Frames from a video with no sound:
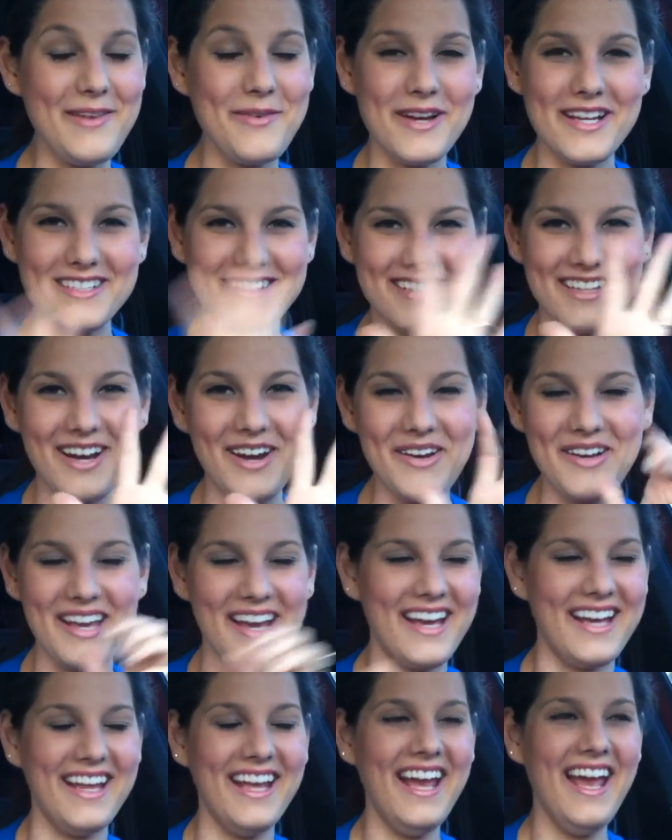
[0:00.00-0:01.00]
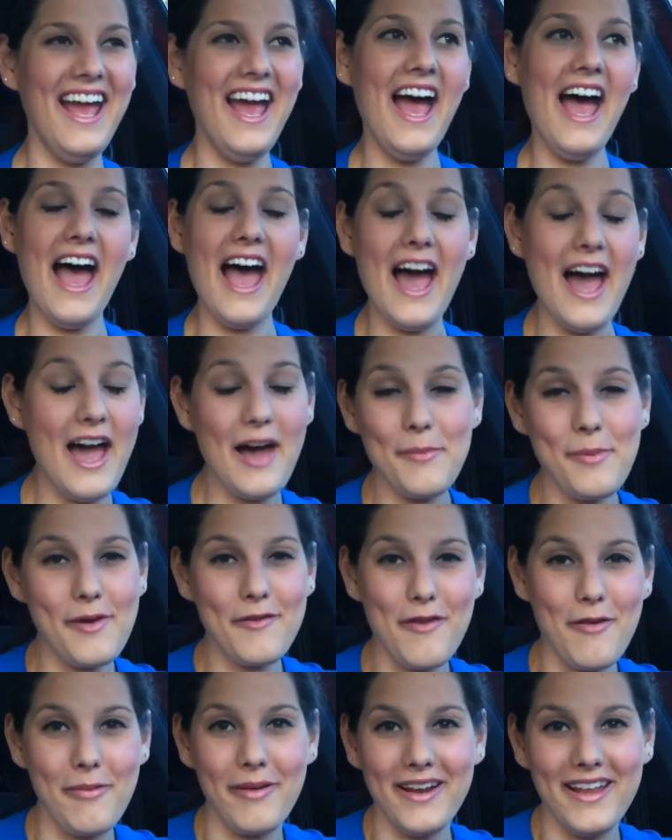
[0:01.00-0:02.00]
Anyways, okay. I hope
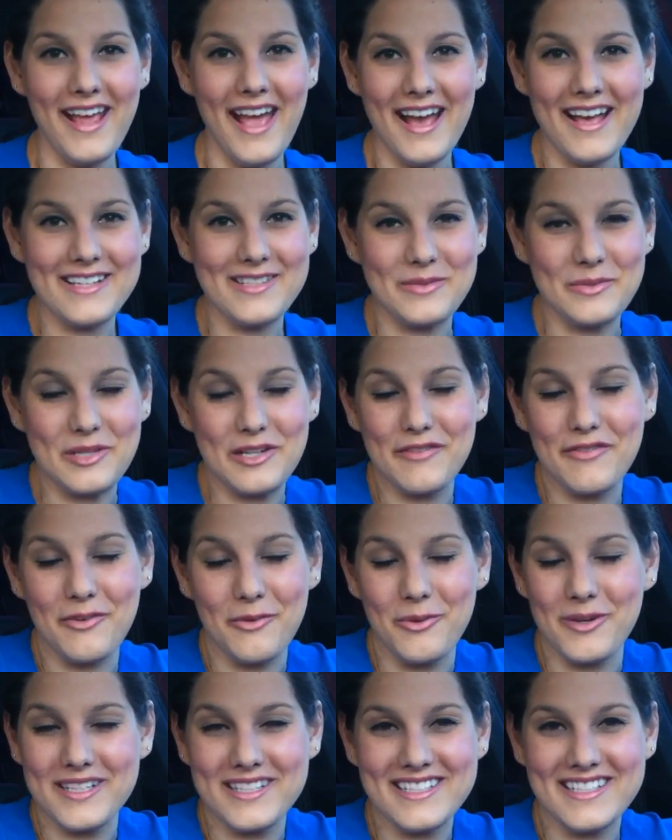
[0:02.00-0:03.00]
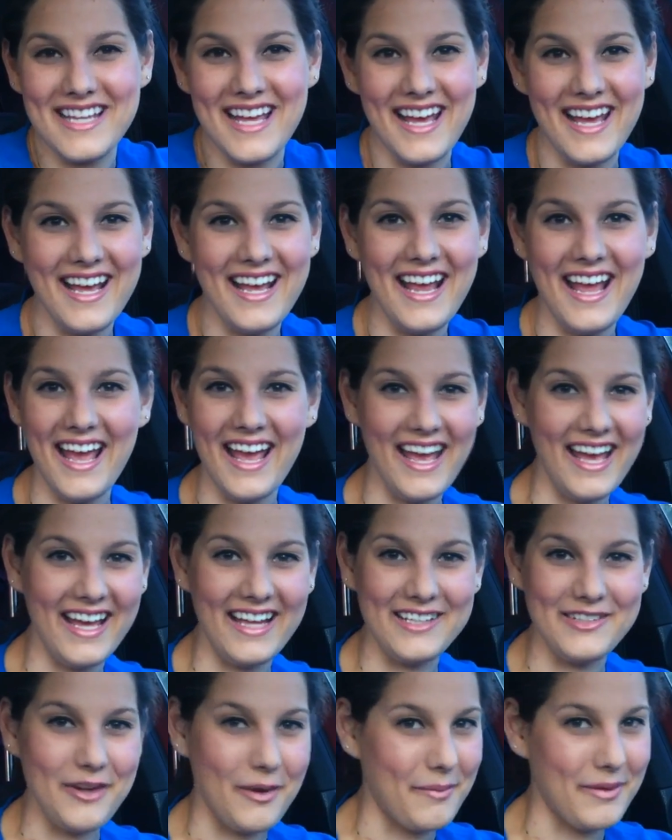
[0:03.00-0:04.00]
everybody has a wonderful Wednesday,
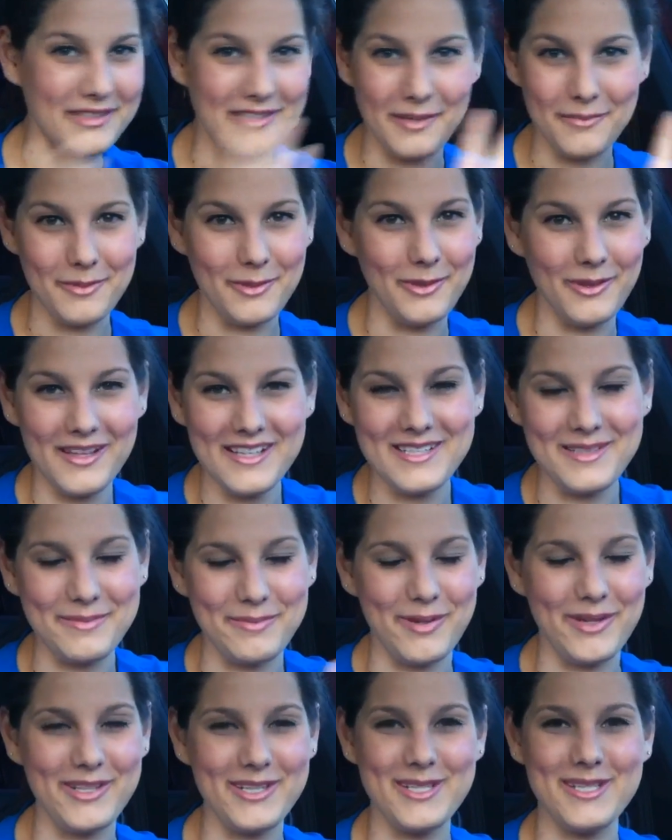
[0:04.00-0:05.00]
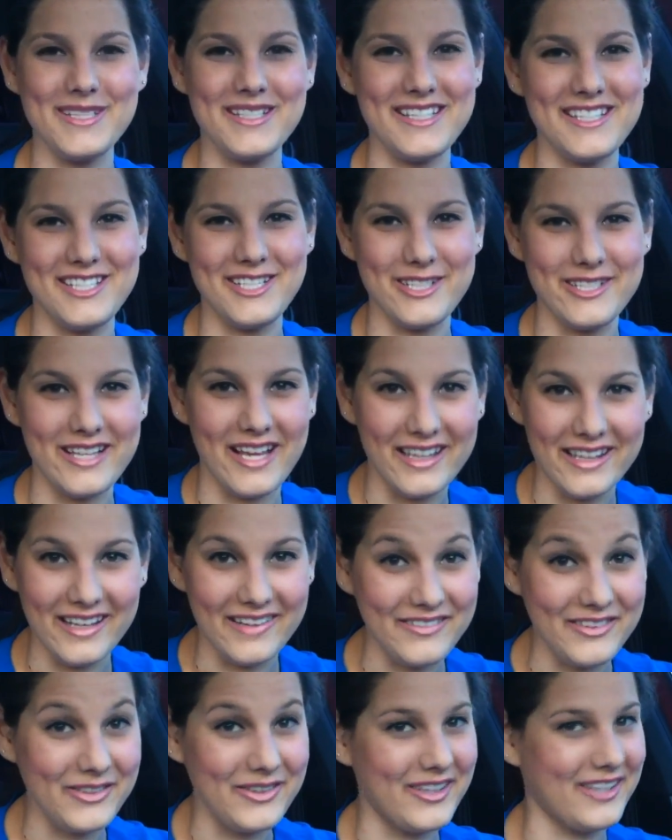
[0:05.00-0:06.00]
and to all my WLS brothers and sisters, I
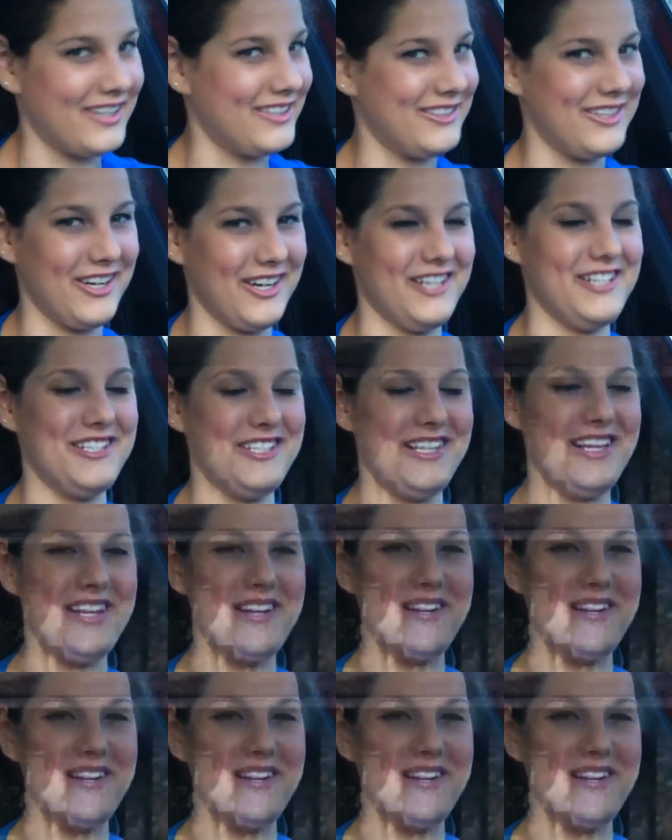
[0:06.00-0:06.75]
love you, and I'll talk to you